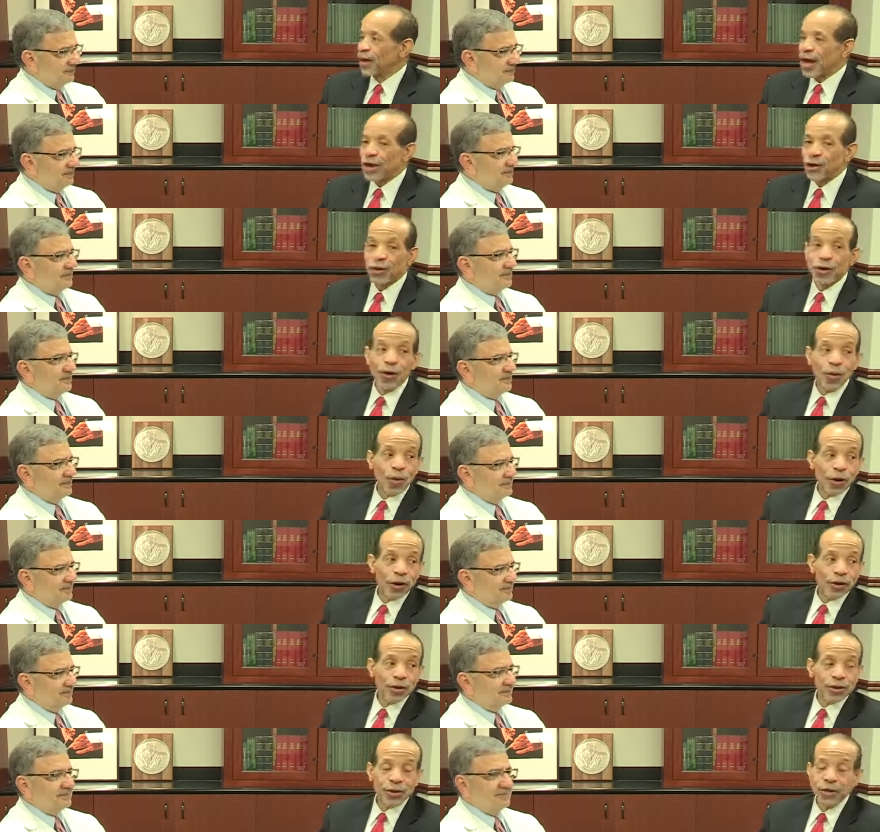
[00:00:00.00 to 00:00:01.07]
Speaker 1: and your
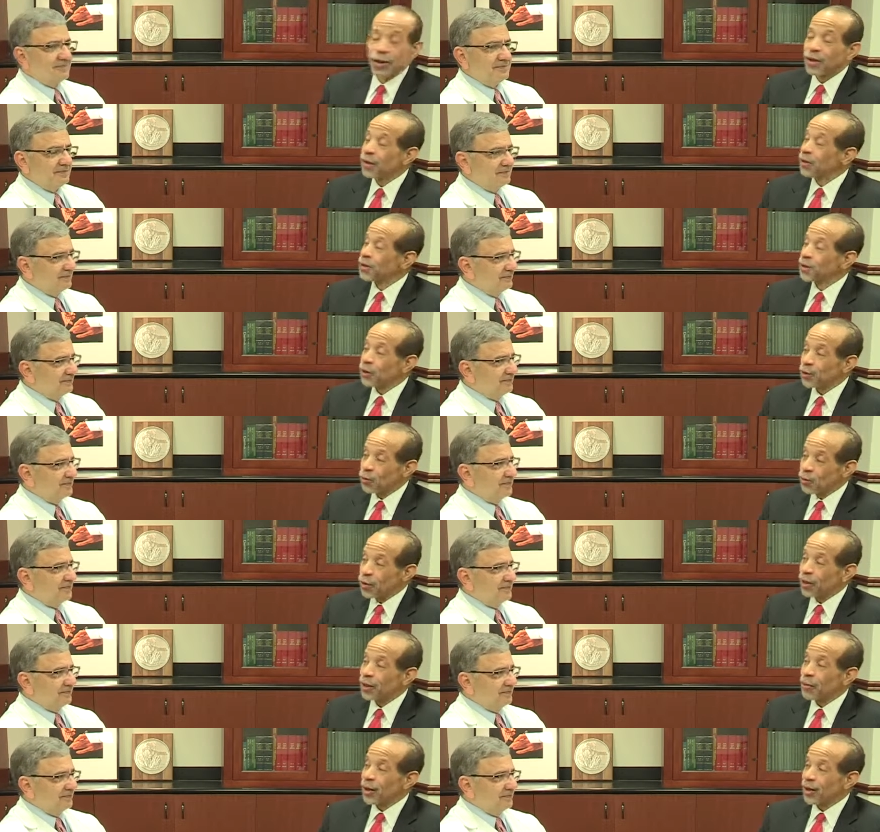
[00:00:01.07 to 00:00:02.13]
coworkers. You can
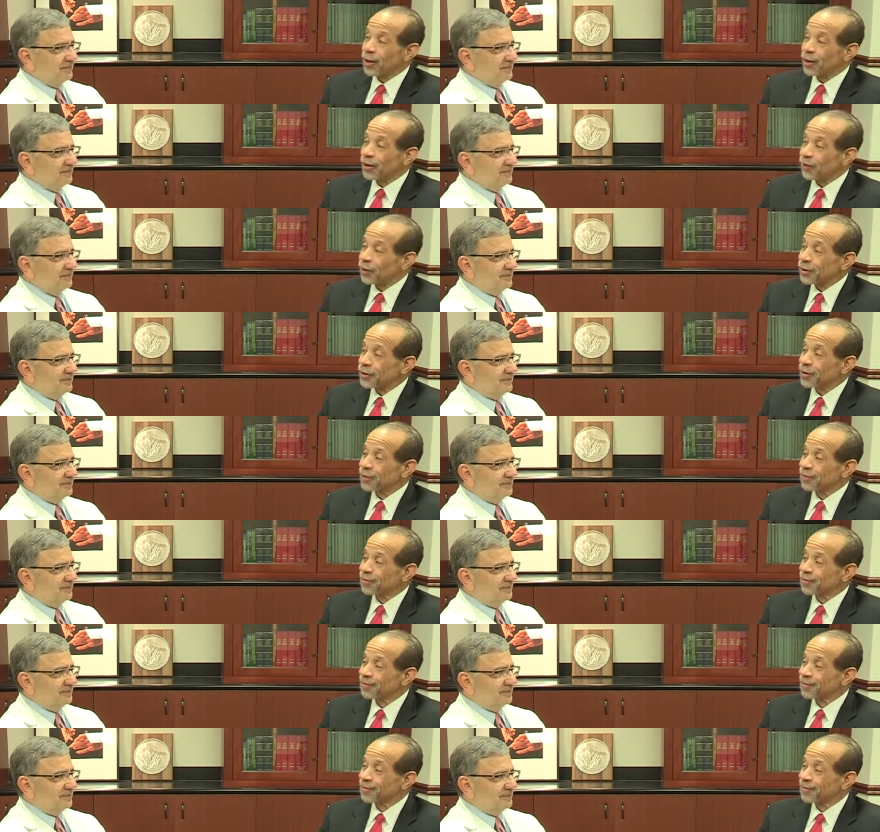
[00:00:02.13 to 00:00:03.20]
really make a difference.
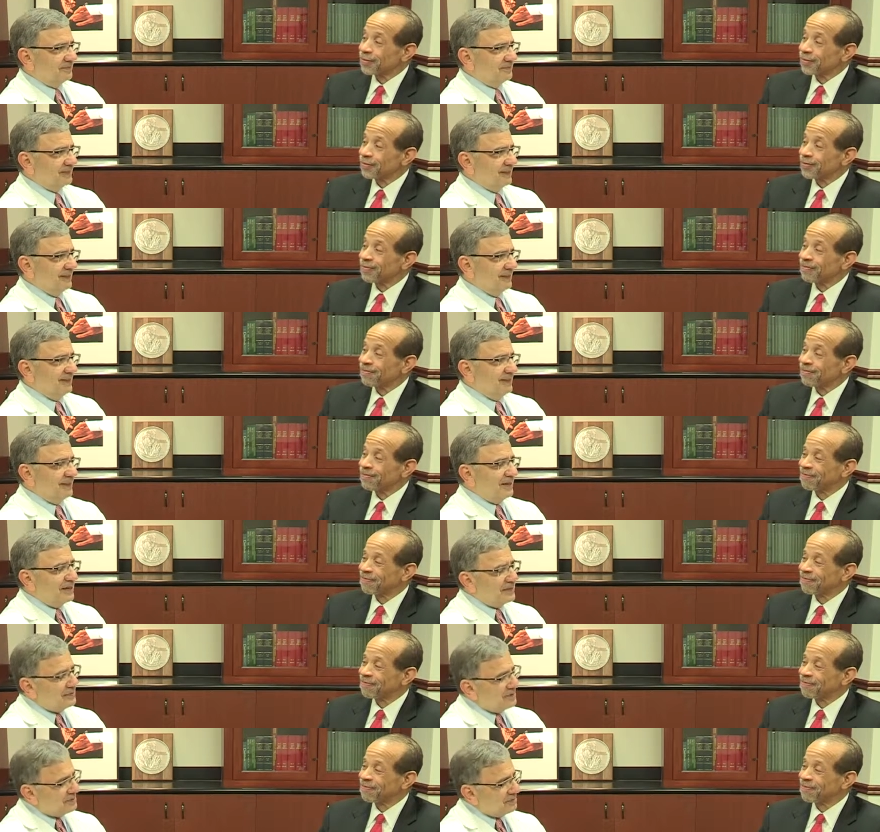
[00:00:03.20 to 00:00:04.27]

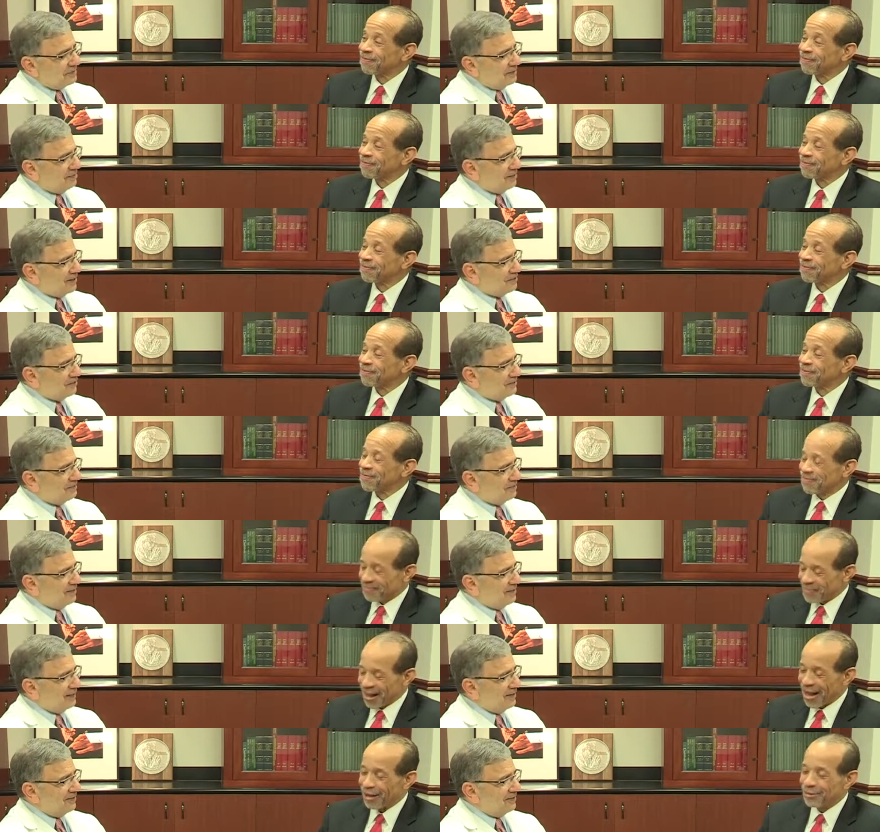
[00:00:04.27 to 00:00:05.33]
Speaker 2: Kim, it's been a pleasure
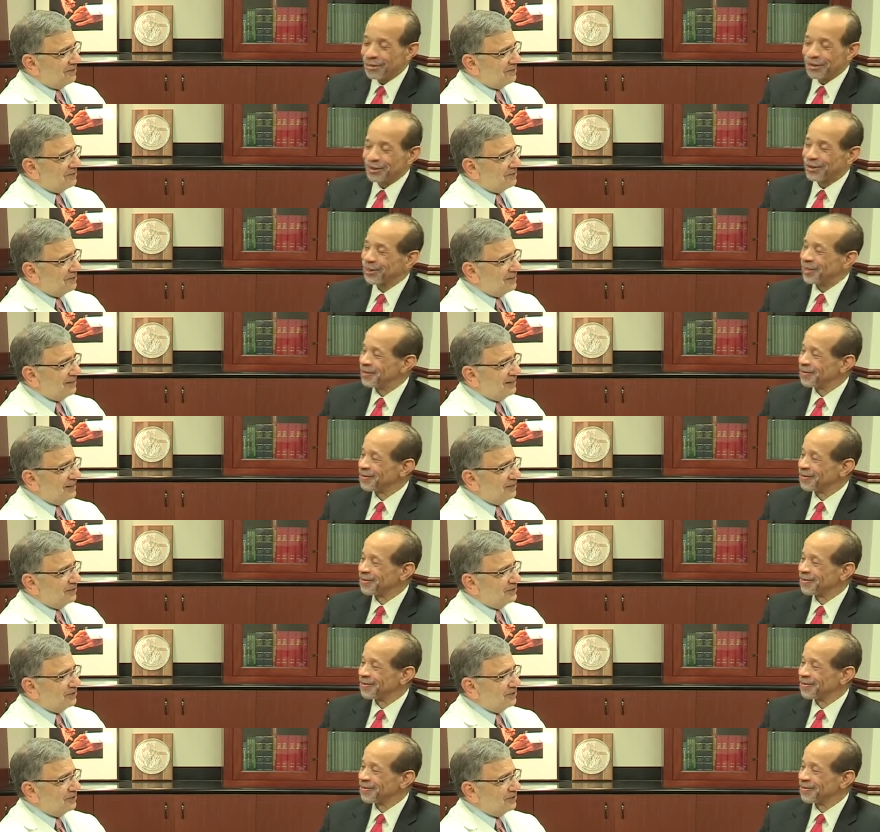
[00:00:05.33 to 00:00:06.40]
having Absolutely. you. We really
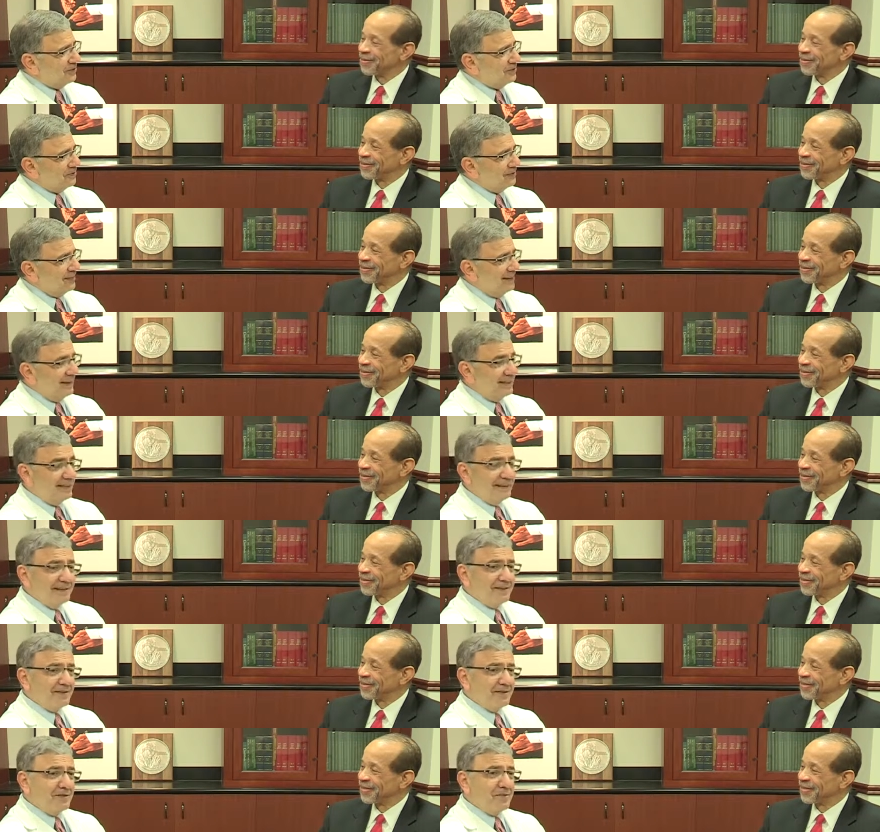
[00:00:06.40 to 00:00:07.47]
enjoyed you, and I think
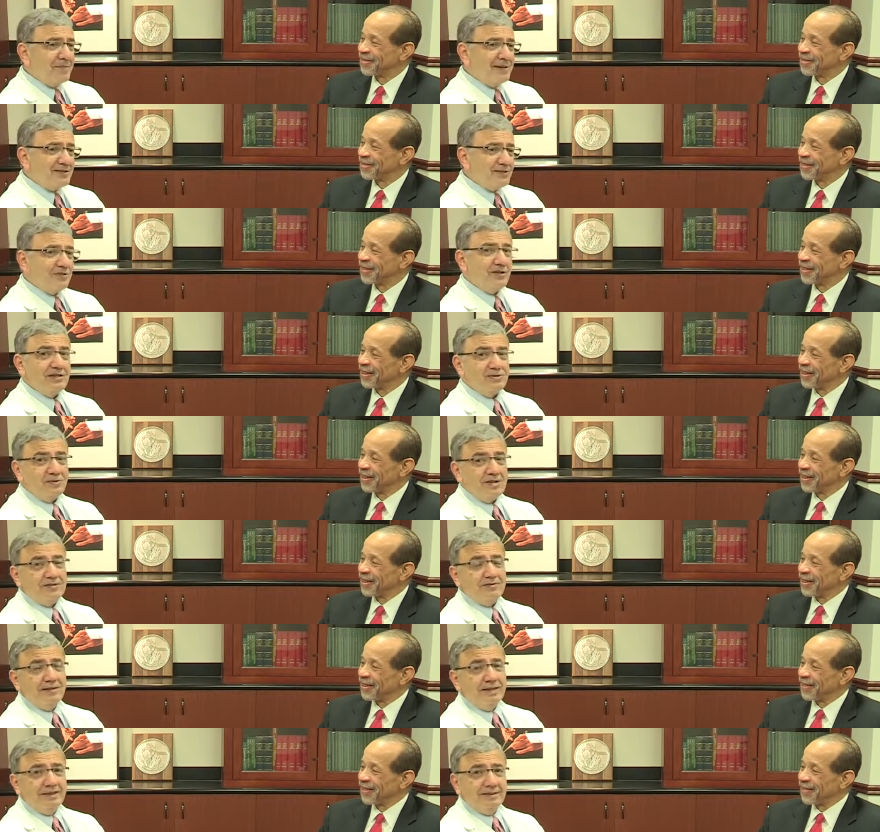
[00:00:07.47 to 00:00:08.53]
it, the message has
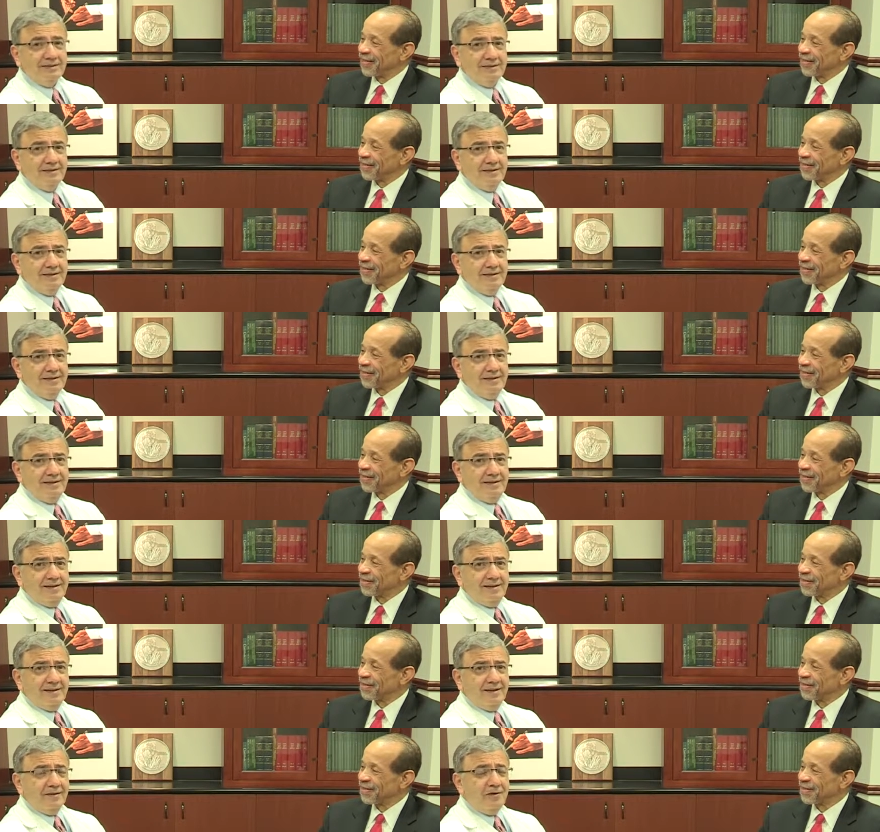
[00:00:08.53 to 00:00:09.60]
resonated, and